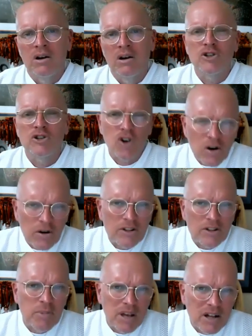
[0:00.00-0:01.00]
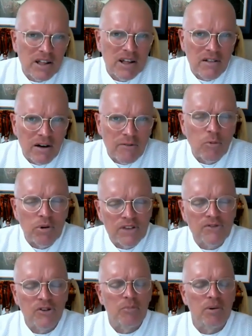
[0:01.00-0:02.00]
struggled at the big league level, but
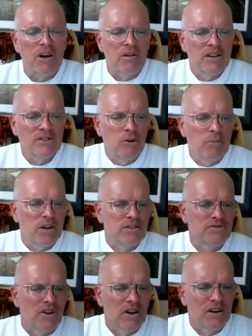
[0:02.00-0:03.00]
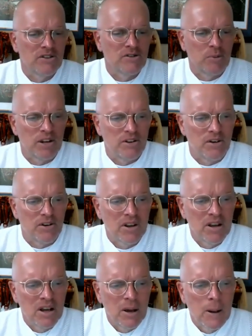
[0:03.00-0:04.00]
he's going to be a he's going to be a stud. He's going to be a dude.
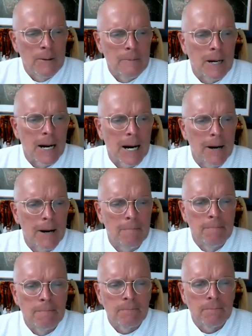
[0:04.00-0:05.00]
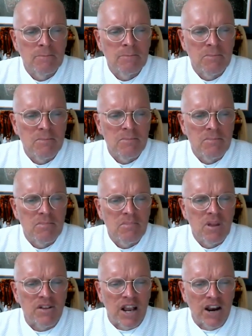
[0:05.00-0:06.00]
Um,
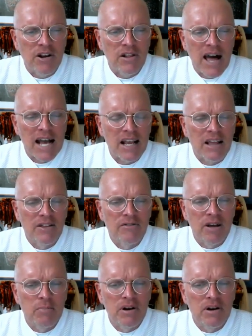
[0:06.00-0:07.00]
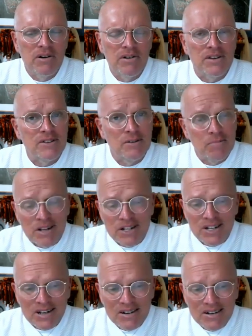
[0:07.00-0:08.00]
the area lacking in the rebuild is in
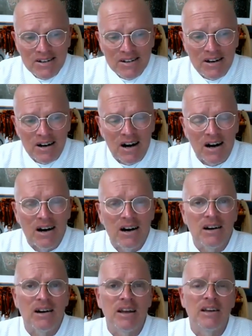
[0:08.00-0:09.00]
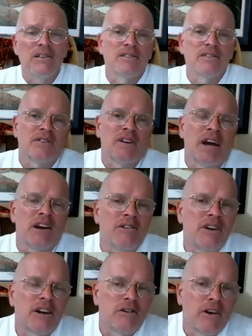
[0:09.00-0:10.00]
pitching. Uh, Elias
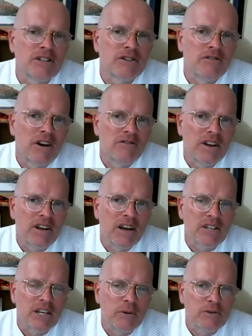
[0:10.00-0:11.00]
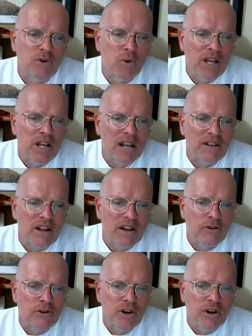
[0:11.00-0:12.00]
inherited Grayson Rodriguez. He was a 2018
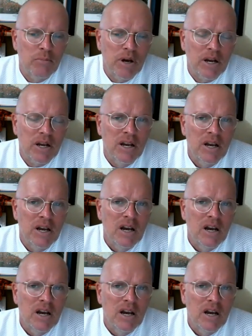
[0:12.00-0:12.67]
first round pick.